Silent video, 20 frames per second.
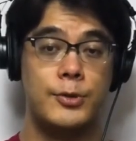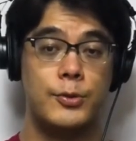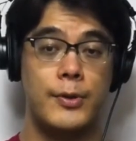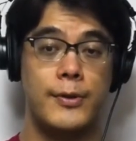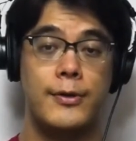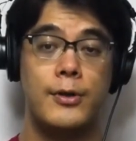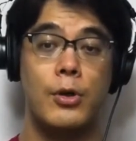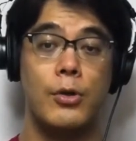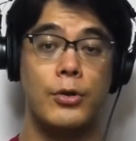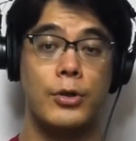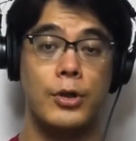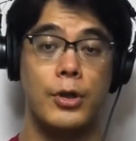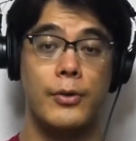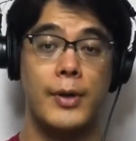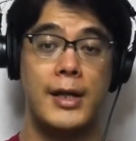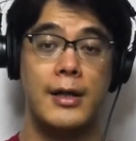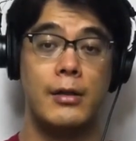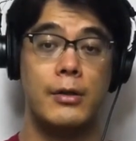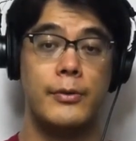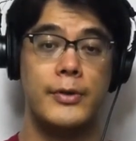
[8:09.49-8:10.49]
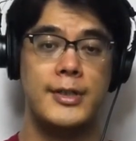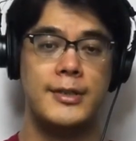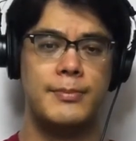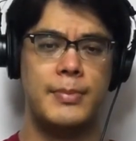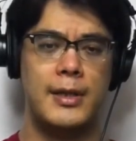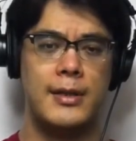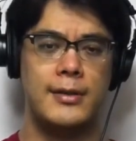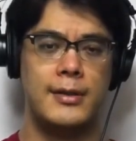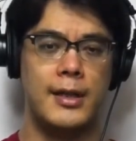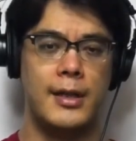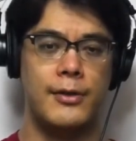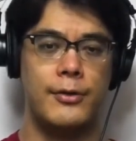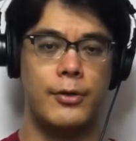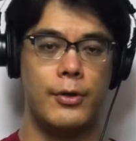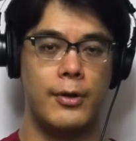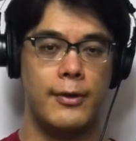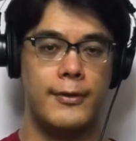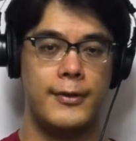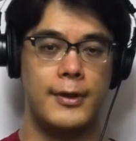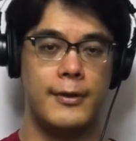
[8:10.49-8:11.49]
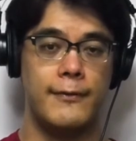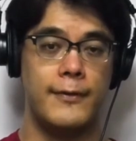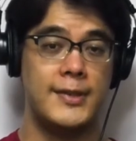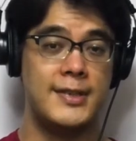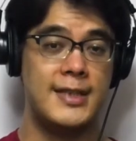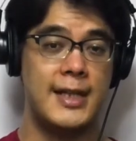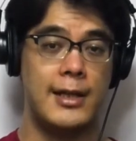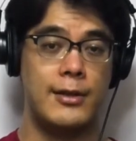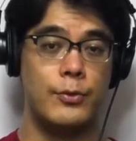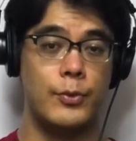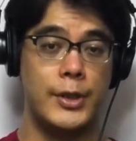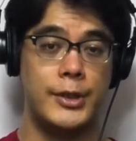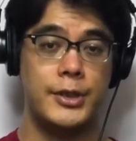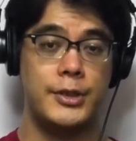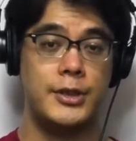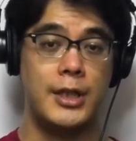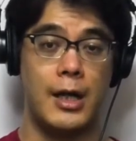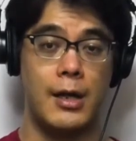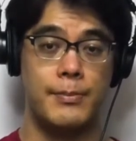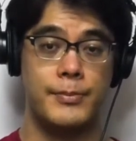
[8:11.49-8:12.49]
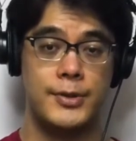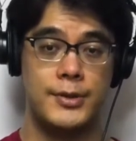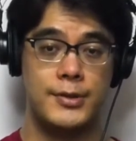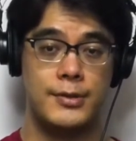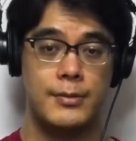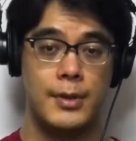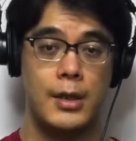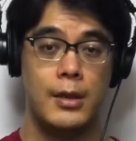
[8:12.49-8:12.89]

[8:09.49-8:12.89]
with Tokyo had always been the dearth of sandwich shops,